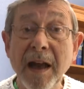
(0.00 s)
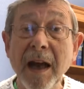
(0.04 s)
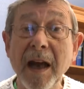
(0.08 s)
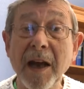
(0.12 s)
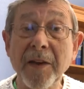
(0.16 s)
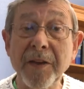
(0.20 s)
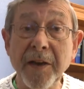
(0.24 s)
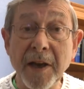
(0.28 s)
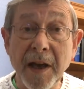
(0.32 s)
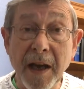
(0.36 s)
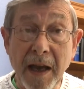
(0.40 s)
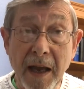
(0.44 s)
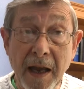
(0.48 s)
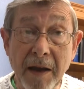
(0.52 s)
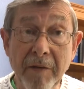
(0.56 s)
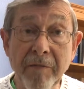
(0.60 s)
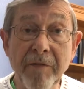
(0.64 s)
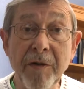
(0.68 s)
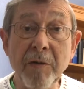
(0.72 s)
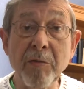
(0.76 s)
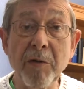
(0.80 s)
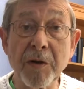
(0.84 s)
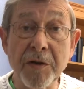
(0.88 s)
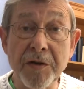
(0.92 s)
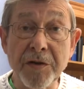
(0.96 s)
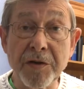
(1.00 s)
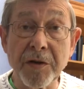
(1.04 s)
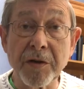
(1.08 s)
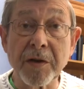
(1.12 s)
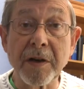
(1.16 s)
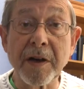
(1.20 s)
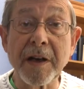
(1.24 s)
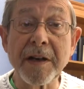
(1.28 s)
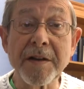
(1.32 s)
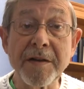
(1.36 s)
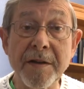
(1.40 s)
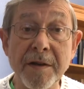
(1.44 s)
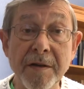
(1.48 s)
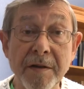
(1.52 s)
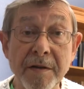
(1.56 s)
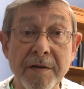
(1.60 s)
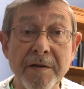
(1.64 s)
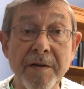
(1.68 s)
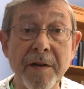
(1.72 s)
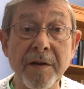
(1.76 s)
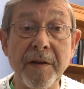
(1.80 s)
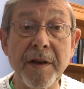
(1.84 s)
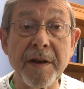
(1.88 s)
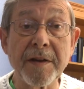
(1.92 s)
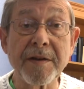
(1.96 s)
I think everyone should listen
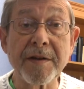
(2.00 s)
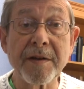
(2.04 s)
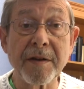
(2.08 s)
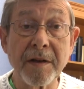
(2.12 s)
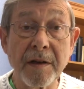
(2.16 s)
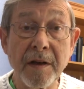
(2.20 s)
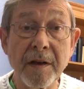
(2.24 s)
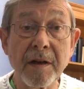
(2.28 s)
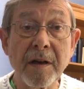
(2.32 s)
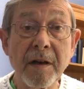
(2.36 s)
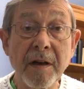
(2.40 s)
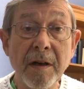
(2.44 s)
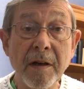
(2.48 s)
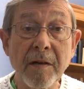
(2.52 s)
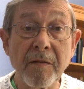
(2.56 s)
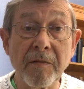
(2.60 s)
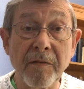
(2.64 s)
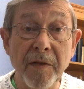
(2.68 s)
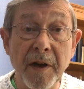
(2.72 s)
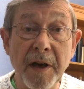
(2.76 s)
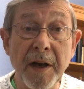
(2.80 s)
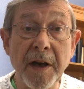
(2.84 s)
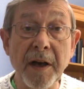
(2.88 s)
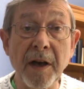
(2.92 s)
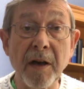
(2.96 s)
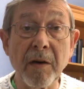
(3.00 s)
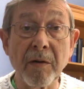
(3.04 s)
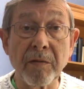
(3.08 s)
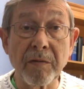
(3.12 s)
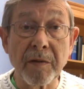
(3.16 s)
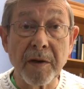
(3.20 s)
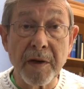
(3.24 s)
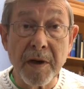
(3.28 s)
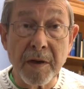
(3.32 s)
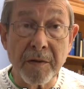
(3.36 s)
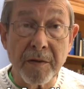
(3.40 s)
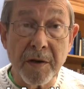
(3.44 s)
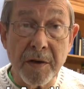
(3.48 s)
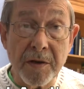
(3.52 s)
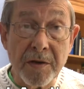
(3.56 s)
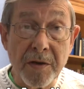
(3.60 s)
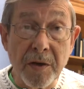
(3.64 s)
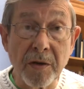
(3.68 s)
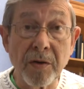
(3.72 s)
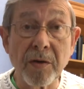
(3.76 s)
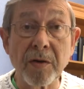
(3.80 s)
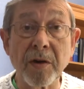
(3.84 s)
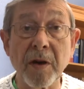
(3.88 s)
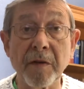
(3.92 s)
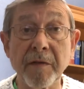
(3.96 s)
to this video, the
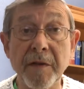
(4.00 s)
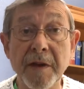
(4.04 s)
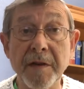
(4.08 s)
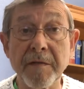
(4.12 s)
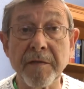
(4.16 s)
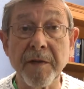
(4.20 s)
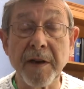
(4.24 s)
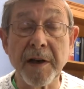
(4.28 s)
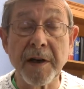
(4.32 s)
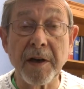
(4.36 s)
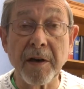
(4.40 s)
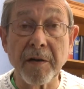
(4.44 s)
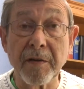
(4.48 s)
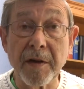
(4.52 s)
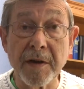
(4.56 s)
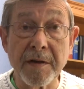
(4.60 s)
talk on this video.